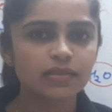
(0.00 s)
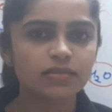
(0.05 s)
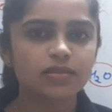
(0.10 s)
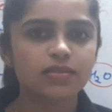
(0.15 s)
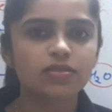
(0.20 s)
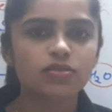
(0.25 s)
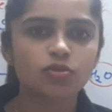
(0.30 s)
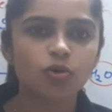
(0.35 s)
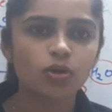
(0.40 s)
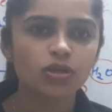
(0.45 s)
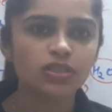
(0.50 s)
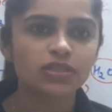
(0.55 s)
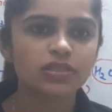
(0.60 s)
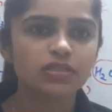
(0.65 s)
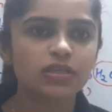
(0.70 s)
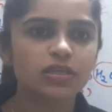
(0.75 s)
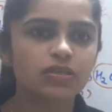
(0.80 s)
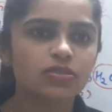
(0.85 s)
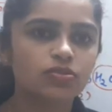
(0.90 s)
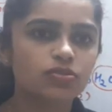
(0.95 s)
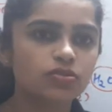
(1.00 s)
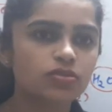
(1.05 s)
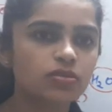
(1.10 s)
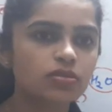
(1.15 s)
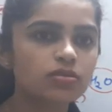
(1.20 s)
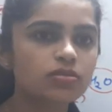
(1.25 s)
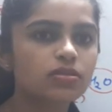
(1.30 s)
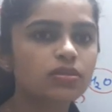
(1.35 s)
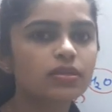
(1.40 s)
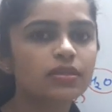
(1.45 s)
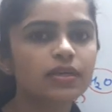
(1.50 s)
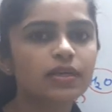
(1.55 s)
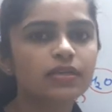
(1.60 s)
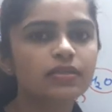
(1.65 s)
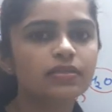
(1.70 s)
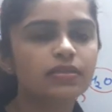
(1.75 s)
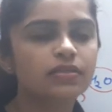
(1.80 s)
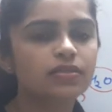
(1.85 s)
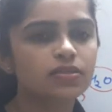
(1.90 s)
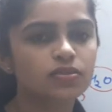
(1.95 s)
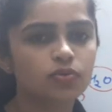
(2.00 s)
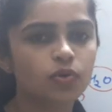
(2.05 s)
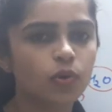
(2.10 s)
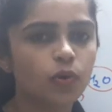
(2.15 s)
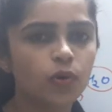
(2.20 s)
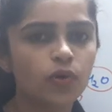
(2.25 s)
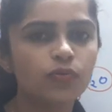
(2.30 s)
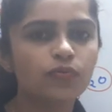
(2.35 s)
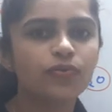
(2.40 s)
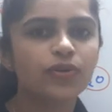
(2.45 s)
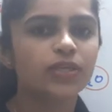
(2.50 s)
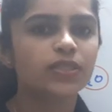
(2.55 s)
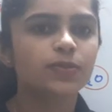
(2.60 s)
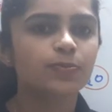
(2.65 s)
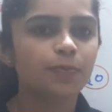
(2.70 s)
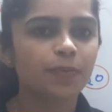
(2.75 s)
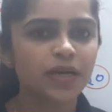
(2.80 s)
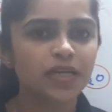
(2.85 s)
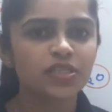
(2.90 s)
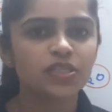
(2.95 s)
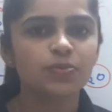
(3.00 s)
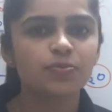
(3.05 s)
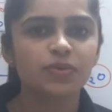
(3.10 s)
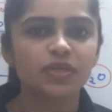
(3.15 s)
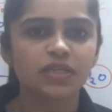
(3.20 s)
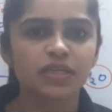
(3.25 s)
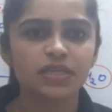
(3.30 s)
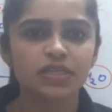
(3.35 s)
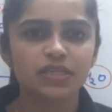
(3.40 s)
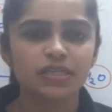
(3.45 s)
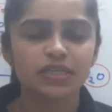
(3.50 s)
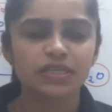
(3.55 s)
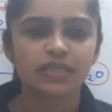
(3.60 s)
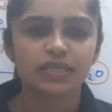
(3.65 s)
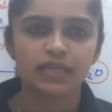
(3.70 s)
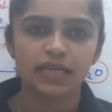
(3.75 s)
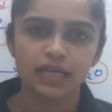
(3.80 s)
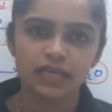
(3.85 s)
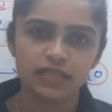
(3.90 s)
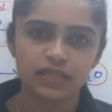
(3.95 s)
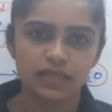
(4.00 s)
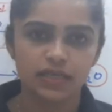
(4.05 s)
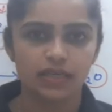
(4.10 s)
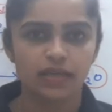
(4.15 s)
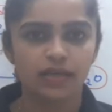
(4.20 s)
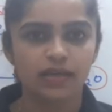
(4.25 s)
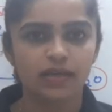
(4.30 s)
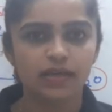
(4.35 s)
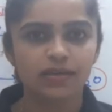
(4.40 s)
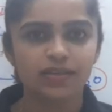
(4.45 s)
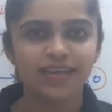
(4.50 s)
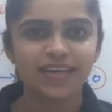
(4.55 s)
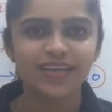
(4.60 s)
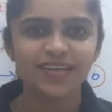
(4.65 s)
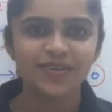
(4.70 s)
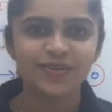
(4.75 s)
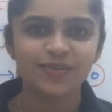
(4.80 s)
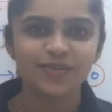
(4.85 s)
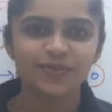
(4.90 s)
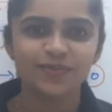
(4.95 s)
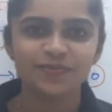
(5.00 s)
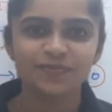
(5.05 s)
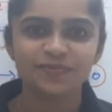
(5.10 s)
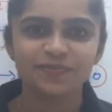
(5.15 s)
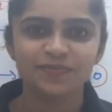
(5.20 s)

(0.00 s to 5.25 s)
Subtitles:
the solid state. So this reaction is always precipitation reaction. Thank you.